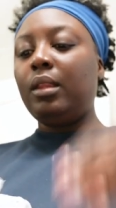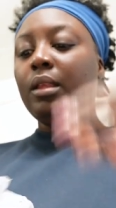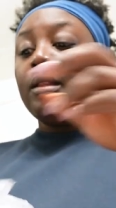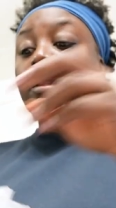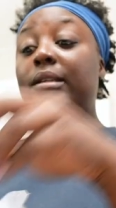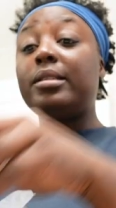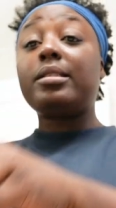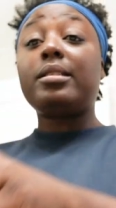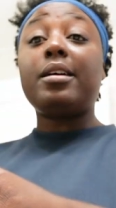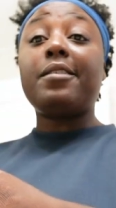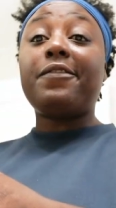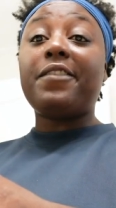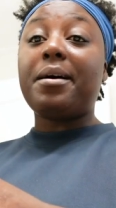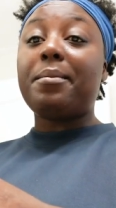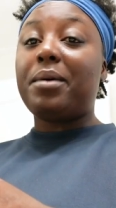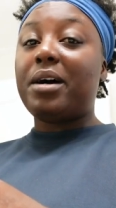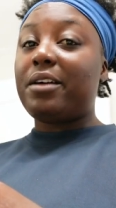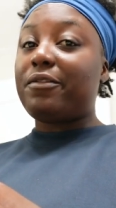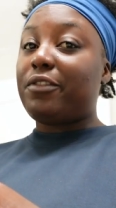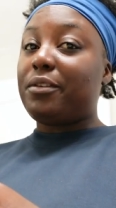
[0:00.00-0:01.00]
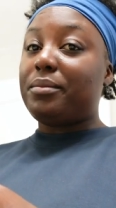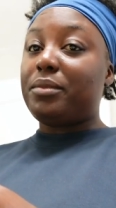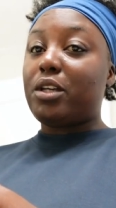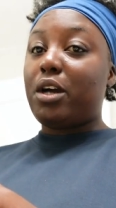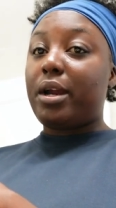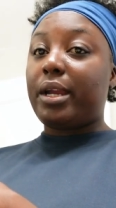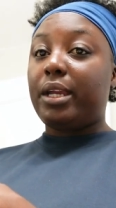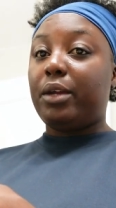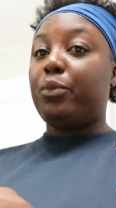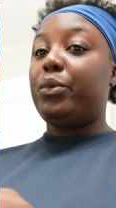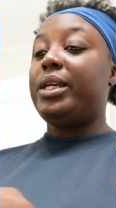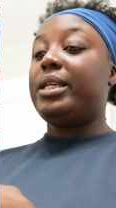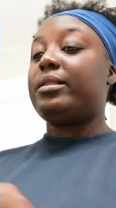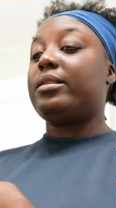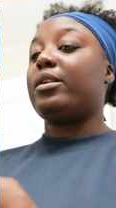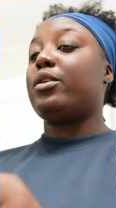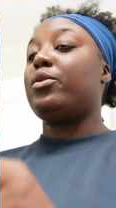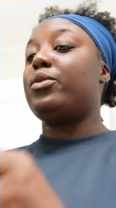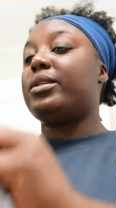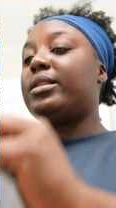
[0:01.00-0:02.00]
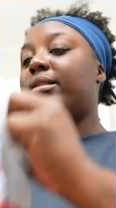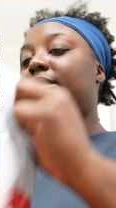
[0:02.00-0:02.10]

the stuff I bought from Target weeks ago is